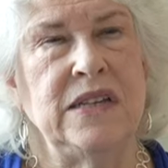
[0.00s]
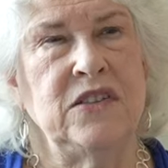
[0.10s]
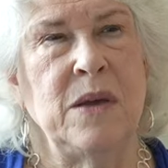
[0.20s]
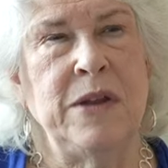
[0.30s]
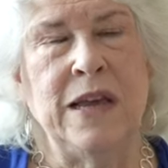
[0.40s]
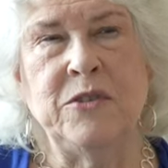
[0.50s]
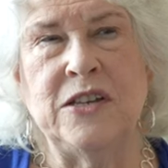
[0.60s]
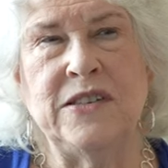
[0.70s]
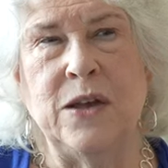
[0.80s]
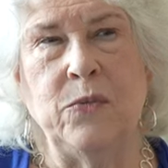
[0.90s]
that sometimes
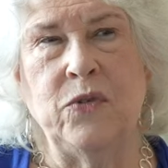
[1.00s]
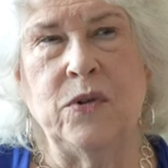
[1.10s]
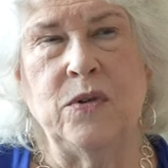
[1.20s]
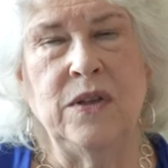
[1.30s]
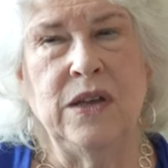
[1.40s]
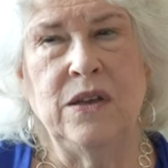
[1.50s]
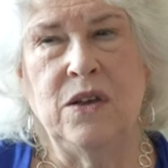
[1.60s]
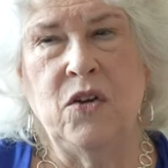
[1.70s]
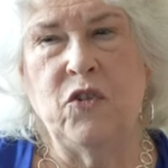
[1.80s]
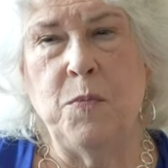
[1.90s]
is helpful
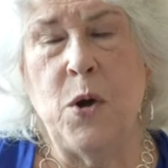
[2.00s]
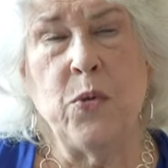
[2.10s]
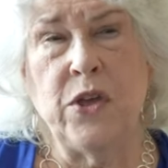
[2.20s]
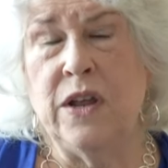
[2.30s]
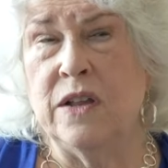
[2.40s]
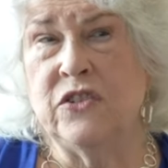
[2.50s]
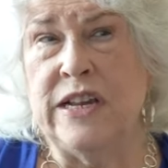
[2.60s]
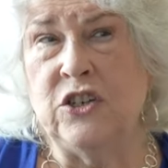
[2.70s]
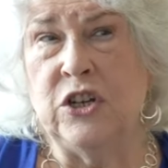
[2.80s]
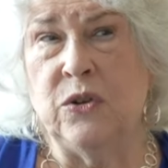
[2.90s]
for both adults
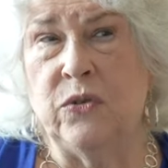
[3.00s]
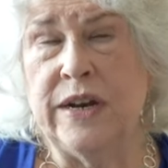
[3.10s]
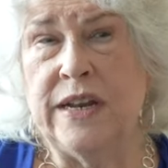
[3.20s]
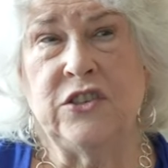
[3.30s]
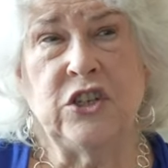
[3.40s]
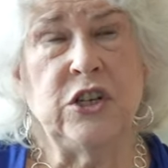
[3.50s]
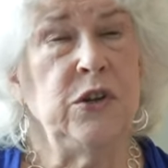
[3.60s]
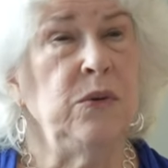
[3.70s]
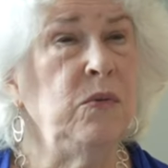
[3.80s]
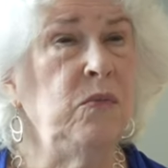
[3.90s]
and children is to
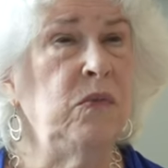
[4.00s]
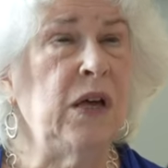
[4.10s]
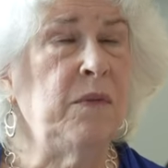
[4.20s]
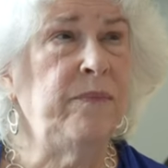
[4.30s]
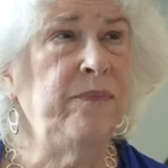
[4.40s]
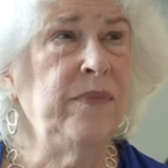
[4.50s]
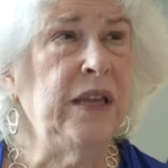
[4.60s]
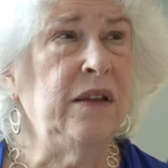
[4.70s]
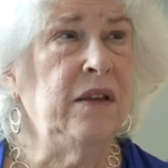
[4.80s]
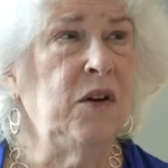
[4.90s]
do um,
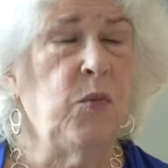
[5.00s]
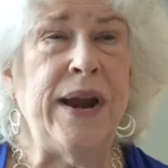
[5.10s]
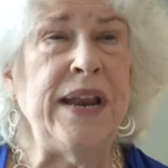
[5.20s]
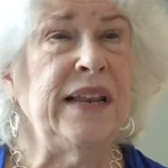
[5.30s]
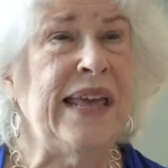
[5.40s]
writing